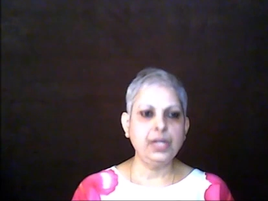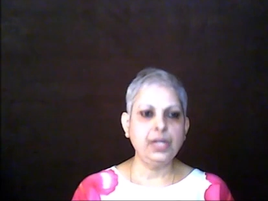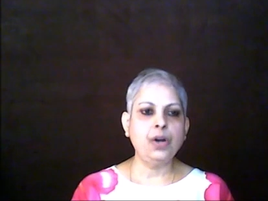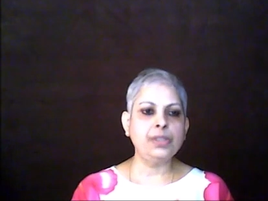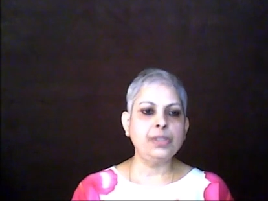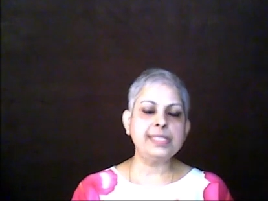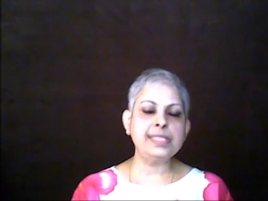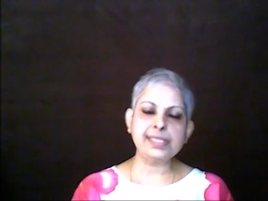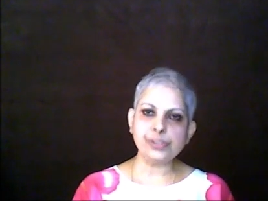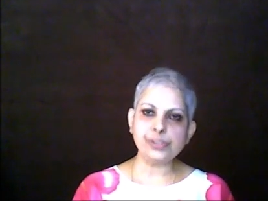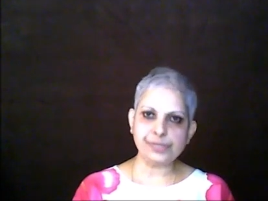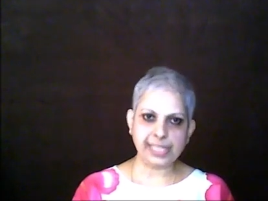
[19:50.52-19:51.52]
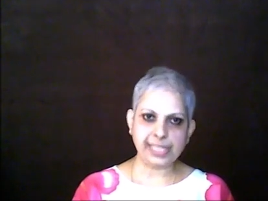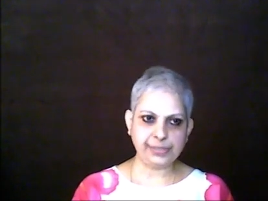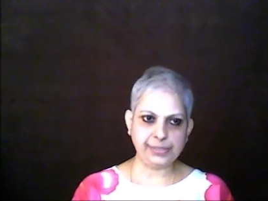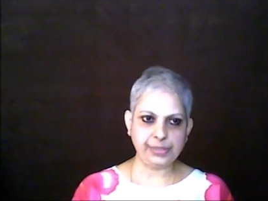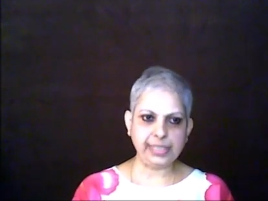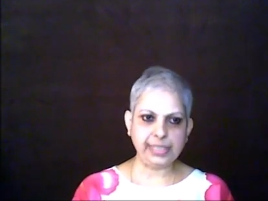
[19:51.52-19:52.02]
On the 6th of
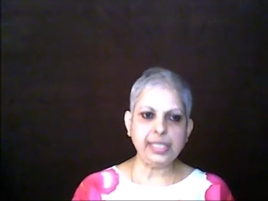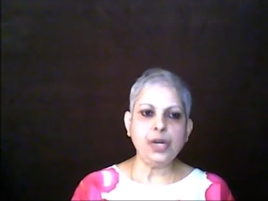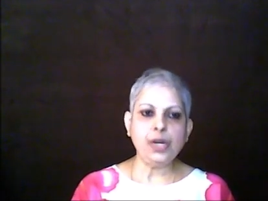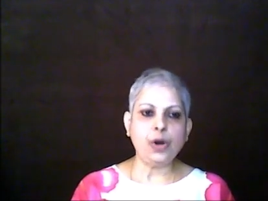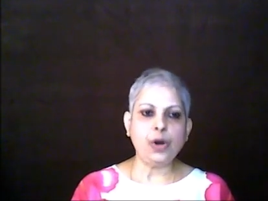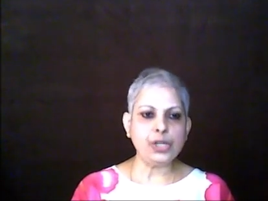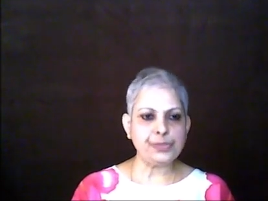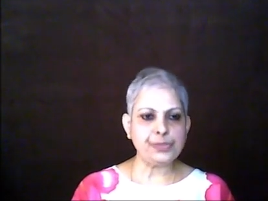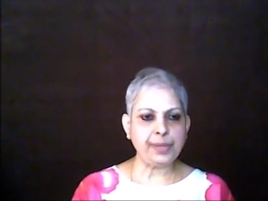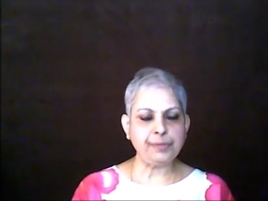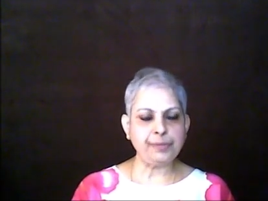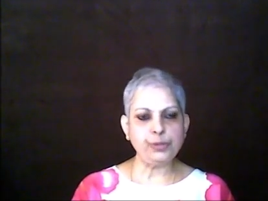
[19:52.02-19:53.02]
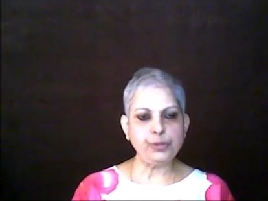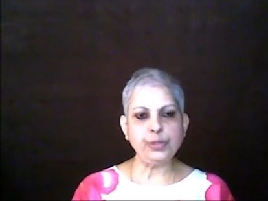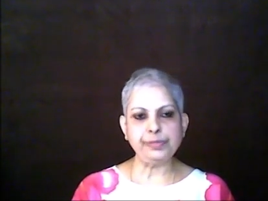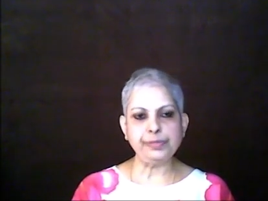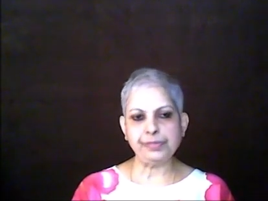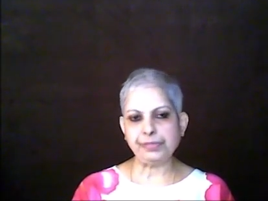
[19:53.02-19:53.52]
January, Oxfam flew
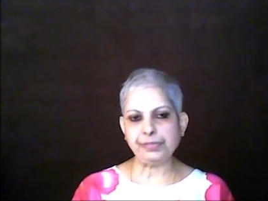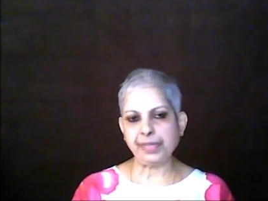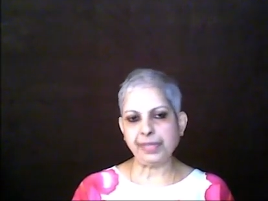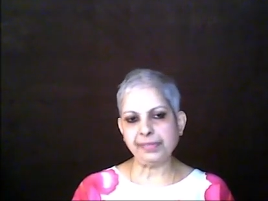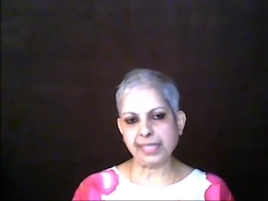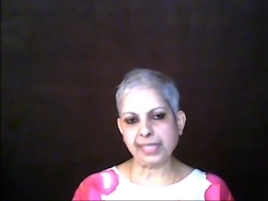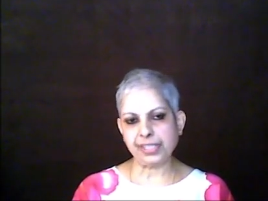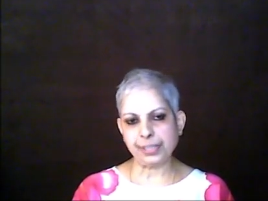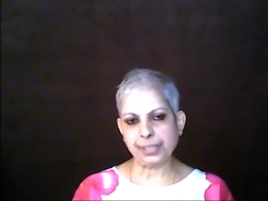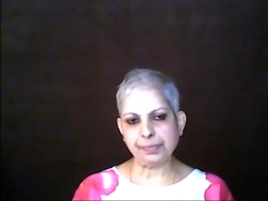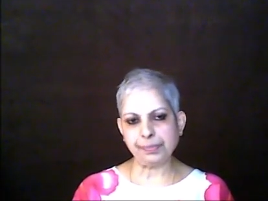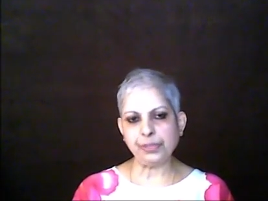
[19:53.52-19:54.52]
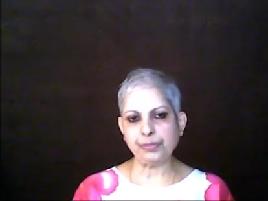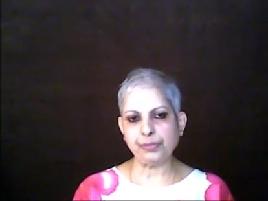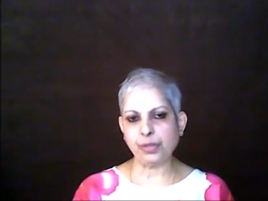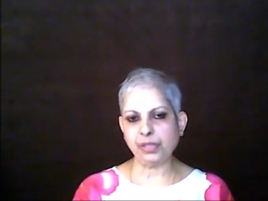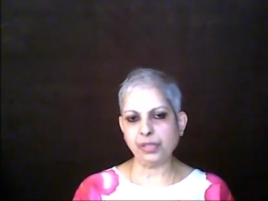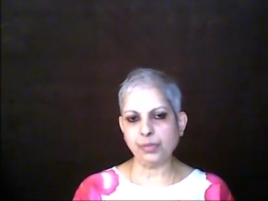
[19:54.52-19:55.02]
a 55-ton shipment of
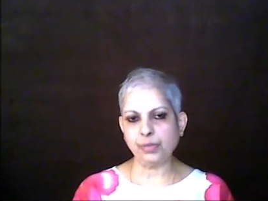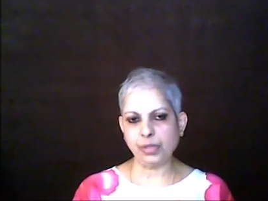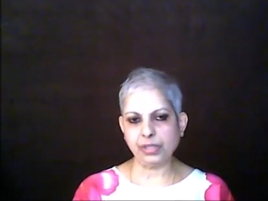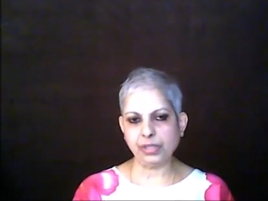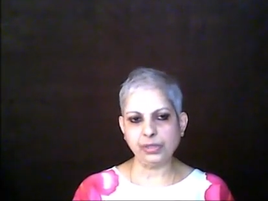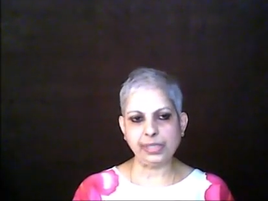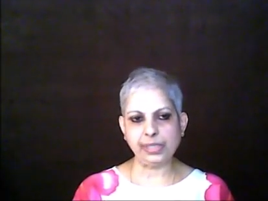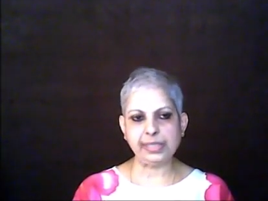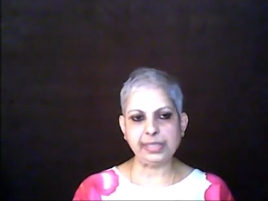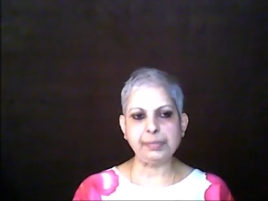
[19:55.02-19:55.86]
bottled water donated